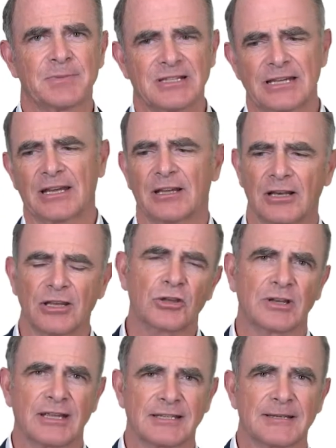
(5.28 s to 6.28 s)
particular
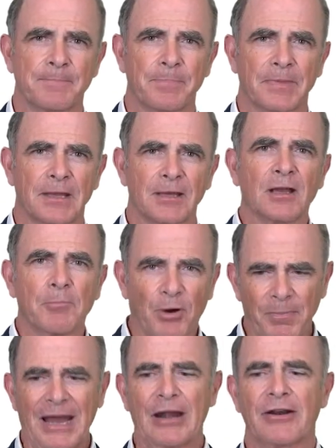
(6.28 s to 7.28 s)
unit,
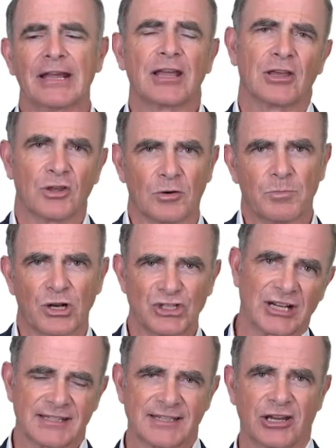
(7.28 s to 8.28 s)
preparing your
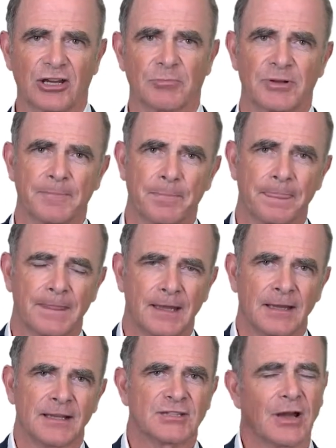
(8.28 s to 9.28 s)
project scope.
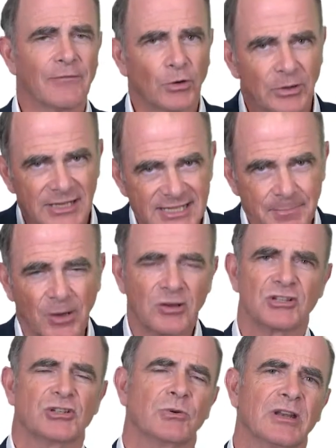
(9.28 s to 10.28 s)
So I've already
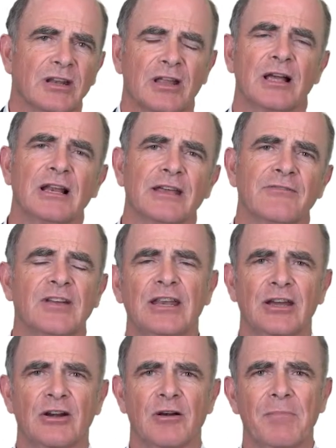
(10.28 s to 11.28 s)
spoken to you in an earlier
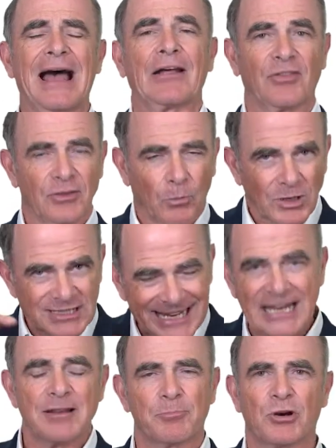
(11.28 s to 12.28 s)
video about what's
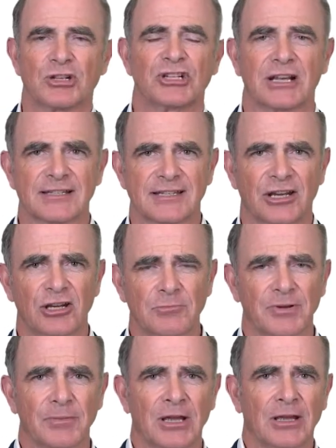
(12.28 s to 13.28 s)
in a project
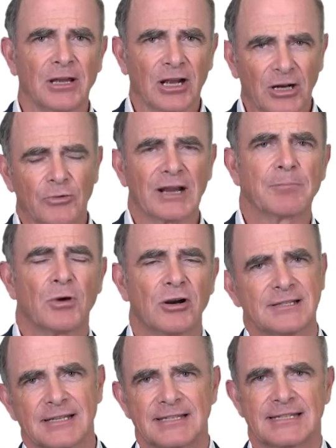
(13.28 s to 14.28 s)
scope, and Greg
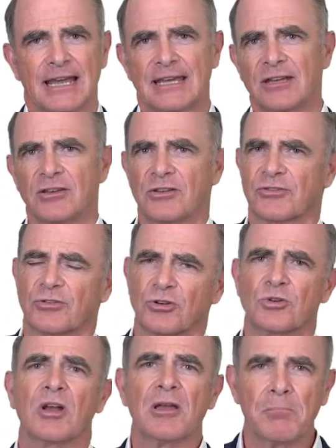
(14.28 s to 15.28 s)
Morris has taken you
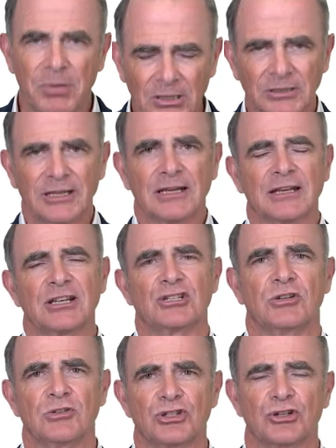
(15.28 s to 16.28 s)
through building an
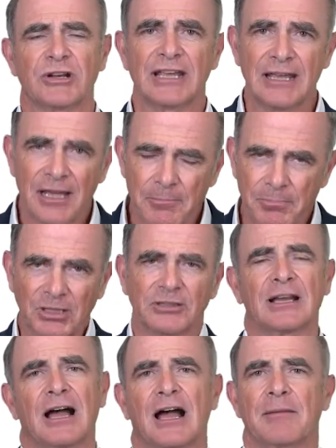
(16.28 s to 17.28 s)
issue tree,
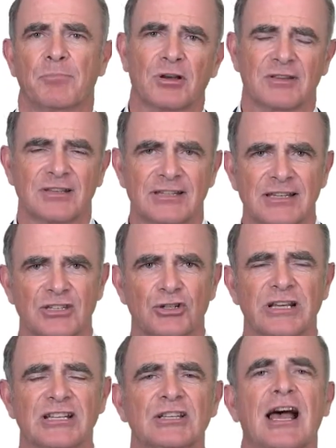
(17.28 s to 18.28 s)
building a hypothesis
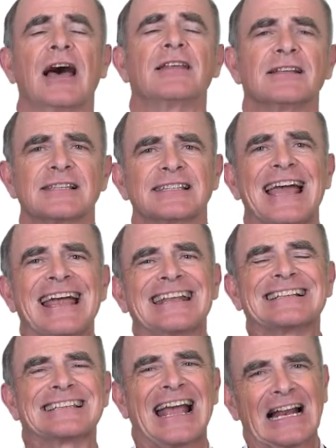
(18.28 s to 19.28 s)
tree to understand
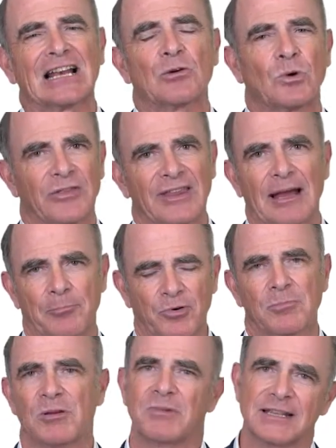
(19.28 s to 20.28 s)
exactly what that
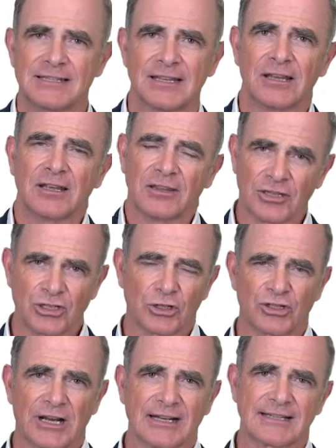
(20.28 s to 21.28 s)
problem is that you're
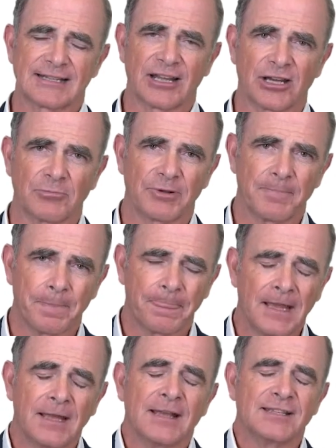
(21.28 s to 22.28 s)
trying to scope.
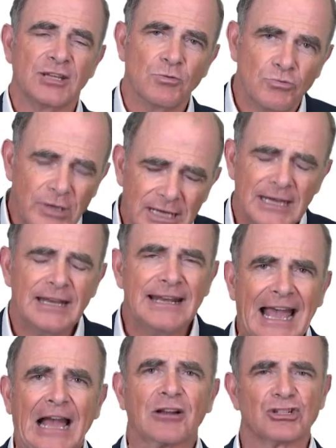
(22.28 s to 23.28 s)
So you really
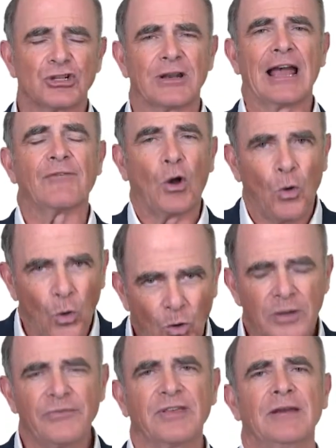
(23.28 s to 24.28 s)
now should have
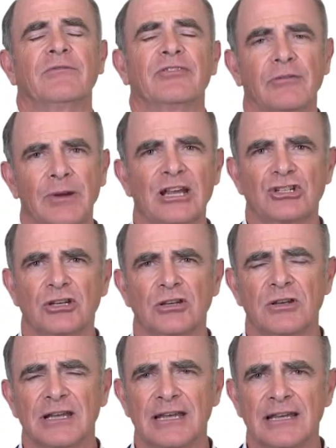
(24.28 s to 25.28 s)
all of the information
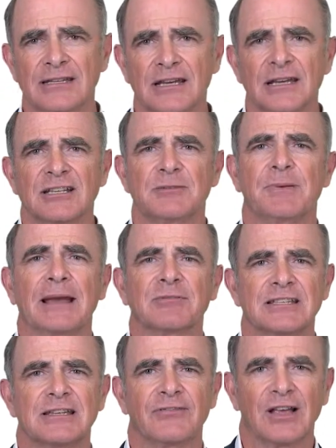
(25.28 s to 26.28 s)
you need to be able
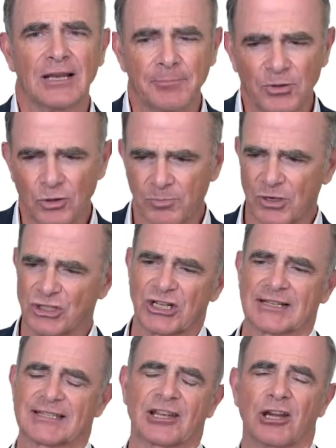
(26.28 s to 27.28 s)
to develop your
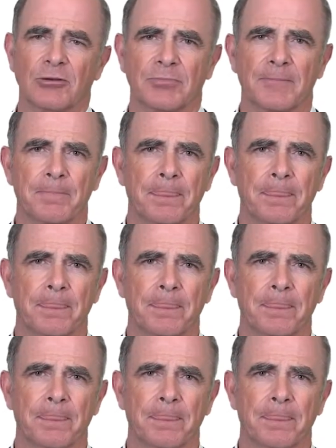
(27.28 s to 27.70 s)
project scope.